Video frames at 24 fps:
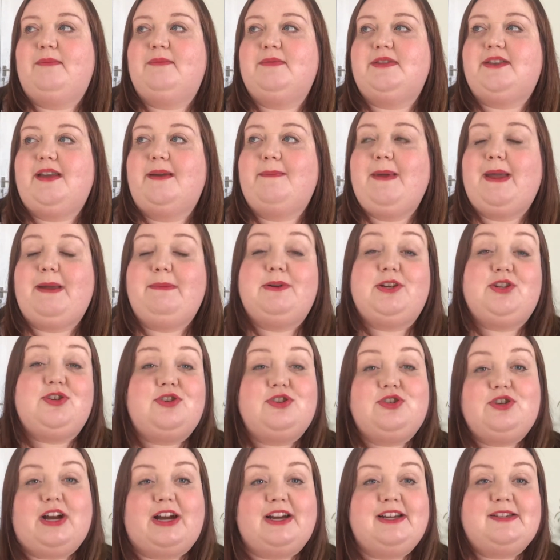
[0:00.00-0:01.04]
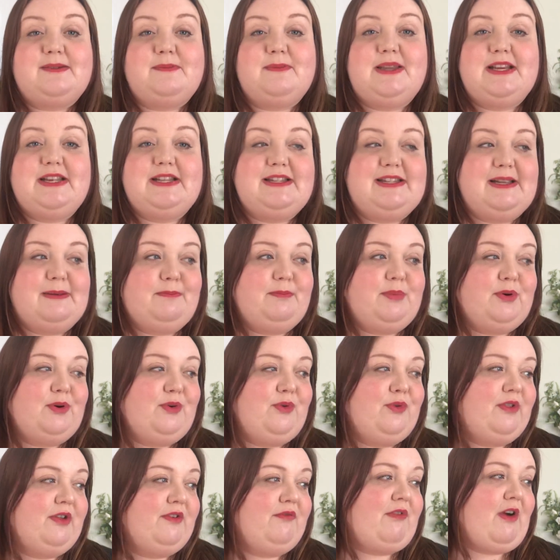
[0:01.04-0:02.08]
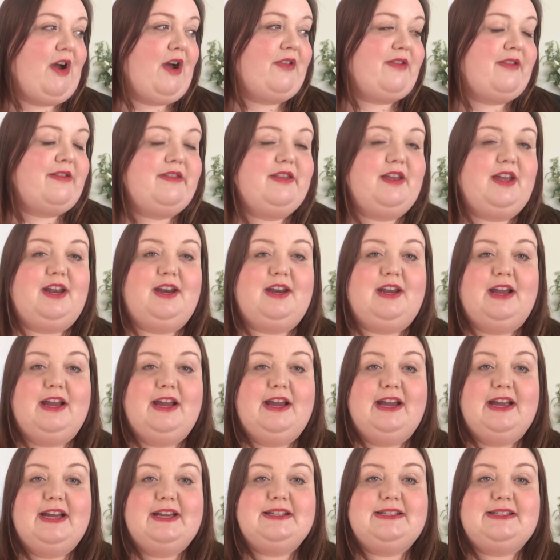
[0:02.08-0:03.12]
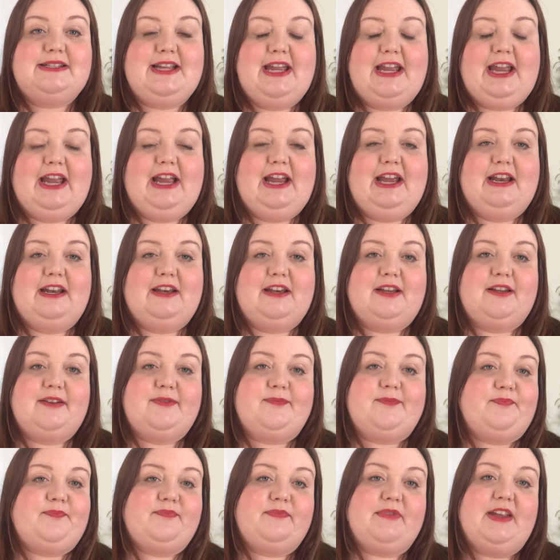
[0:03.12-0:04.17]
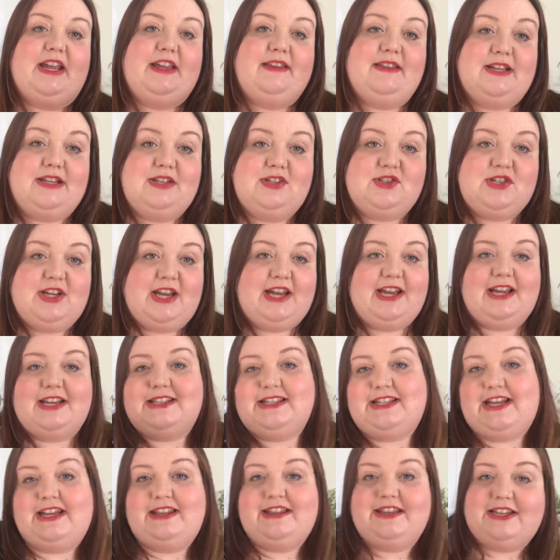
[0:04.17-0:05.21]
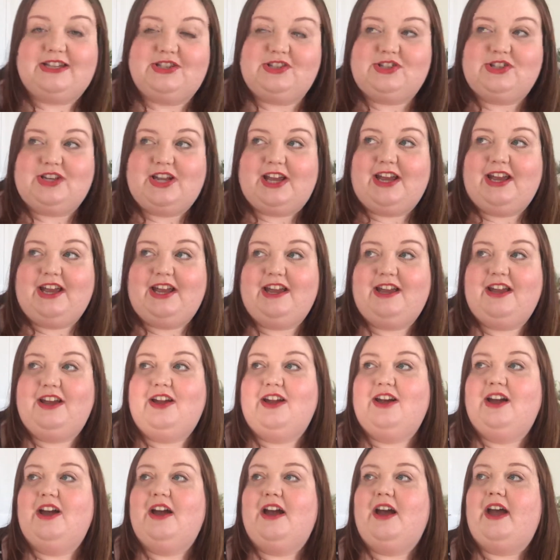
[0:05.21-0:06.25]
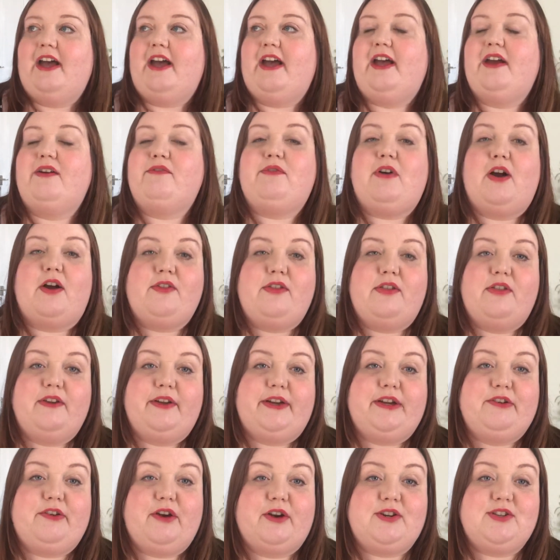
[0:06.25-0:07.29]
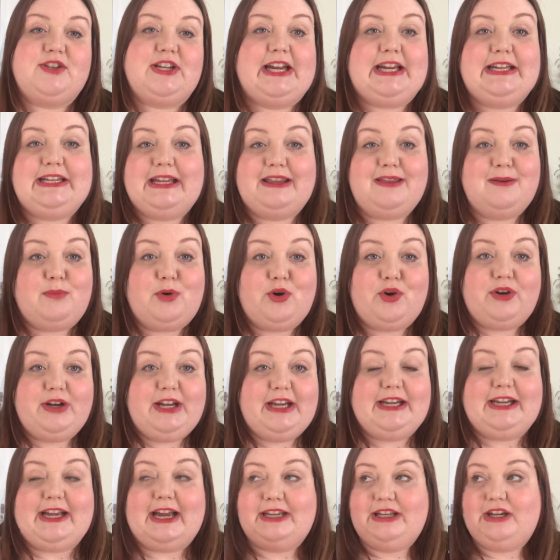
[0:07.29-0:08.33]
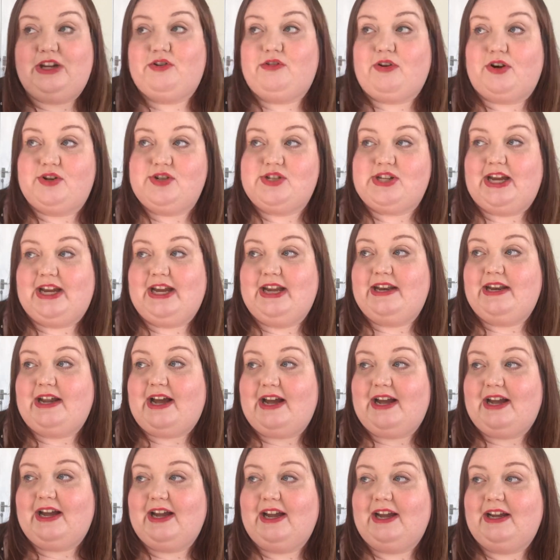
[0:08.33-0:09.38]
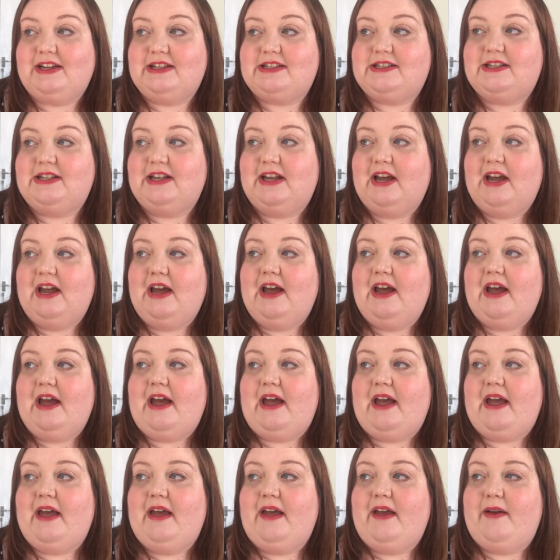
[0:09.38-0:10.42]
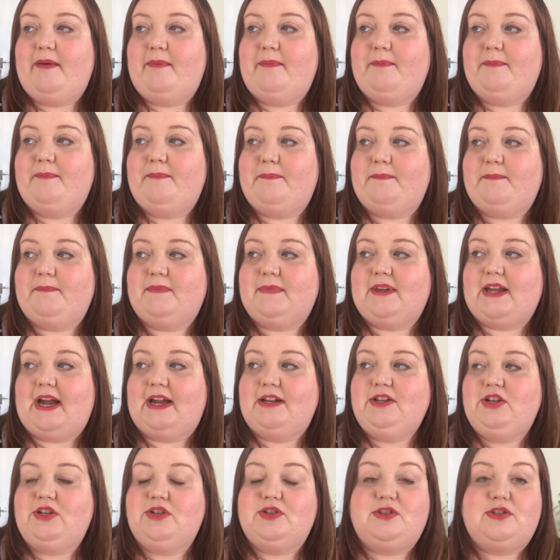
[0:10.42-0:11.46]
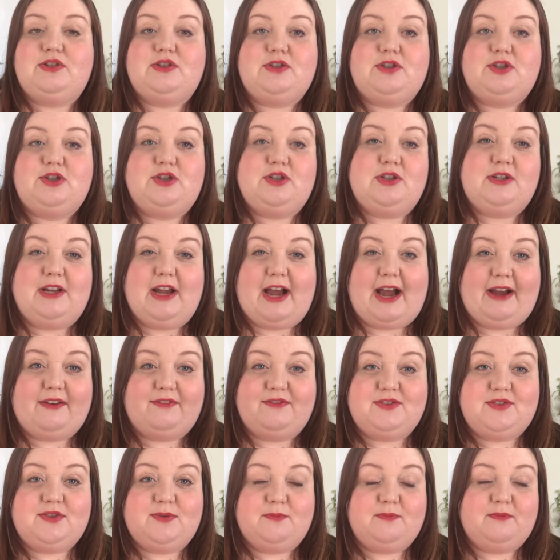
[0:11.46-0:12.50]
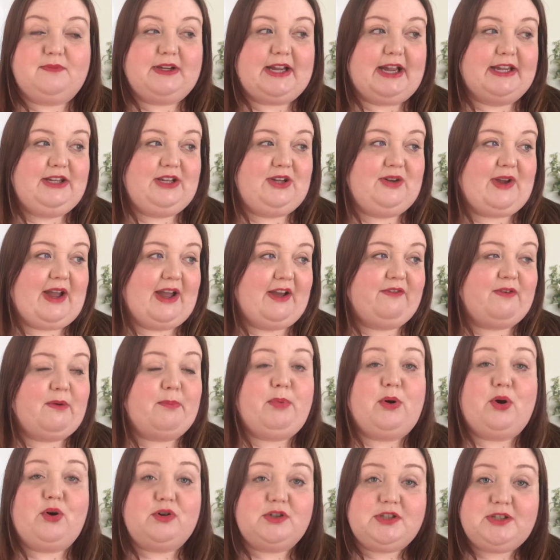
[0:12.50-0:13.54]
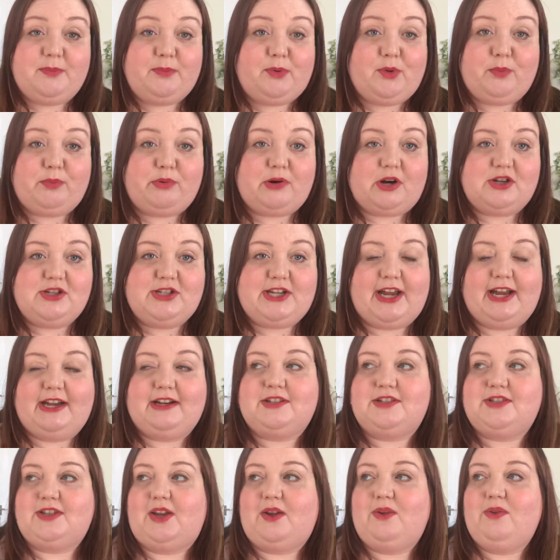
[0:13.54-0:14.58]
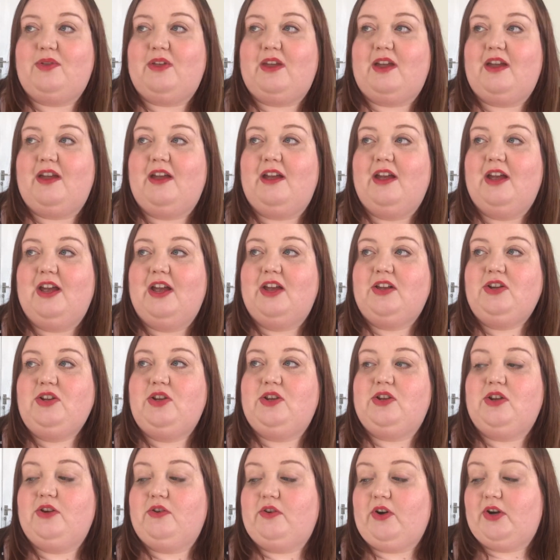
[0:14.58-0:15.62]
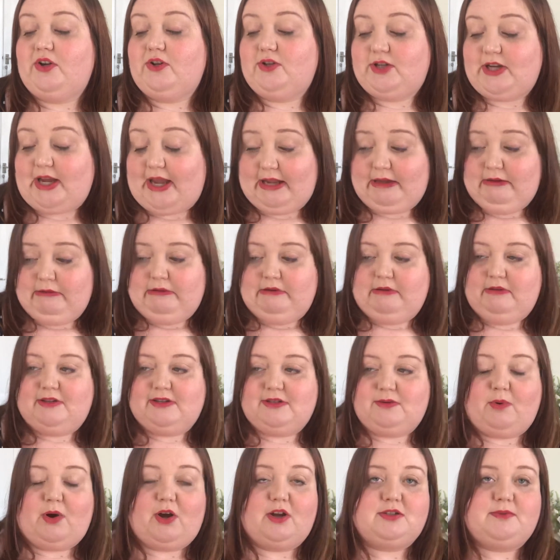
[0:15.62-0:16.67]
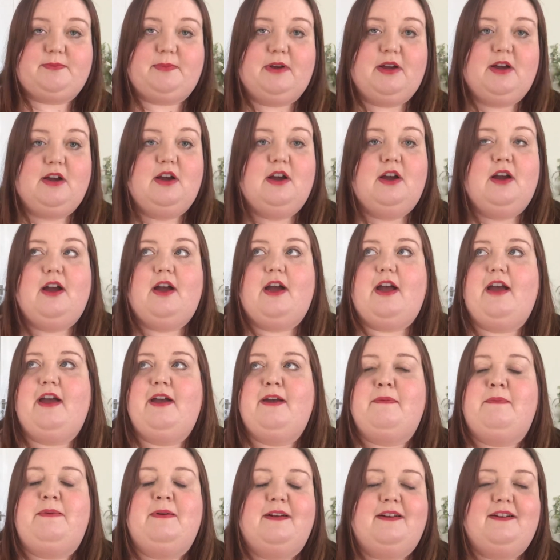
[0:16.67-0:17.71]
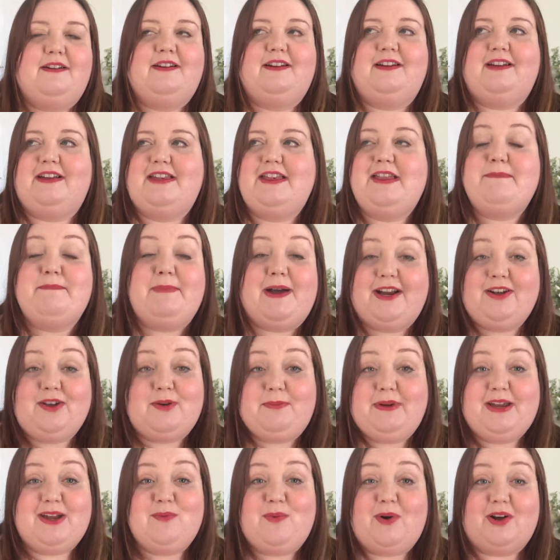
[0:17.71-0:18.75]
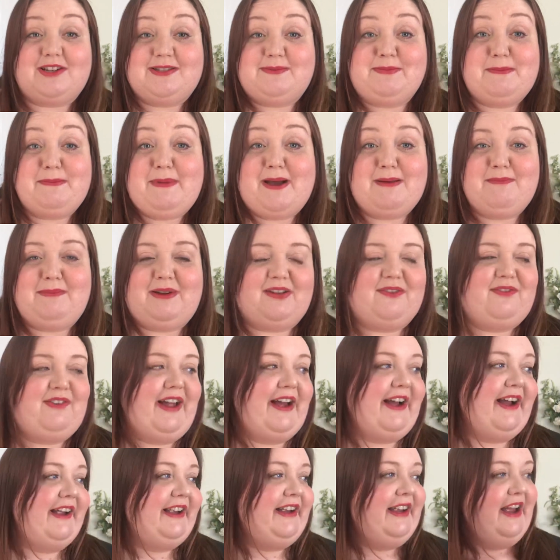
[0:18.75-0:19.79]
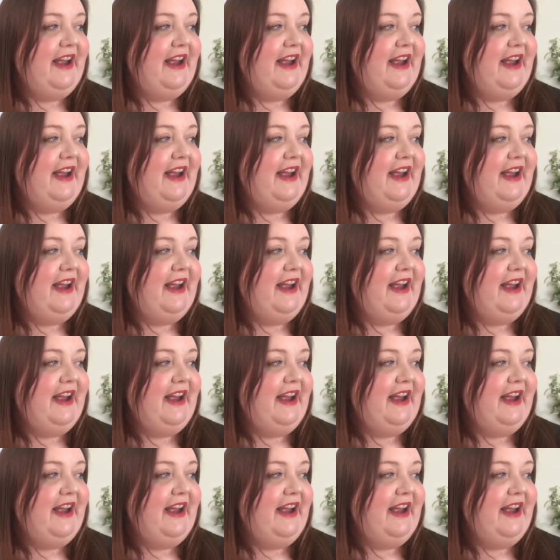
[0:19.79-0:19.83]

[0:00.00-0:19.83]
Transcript: So maybe just try something simple, that rather than sitting in this chair, sit in this chair. Rather than crocheting in the morning, can you crochet at night? Can you have a portable project so that you can crochet? Oh, there's a wasp. It might not be a wasp, it might be a fly.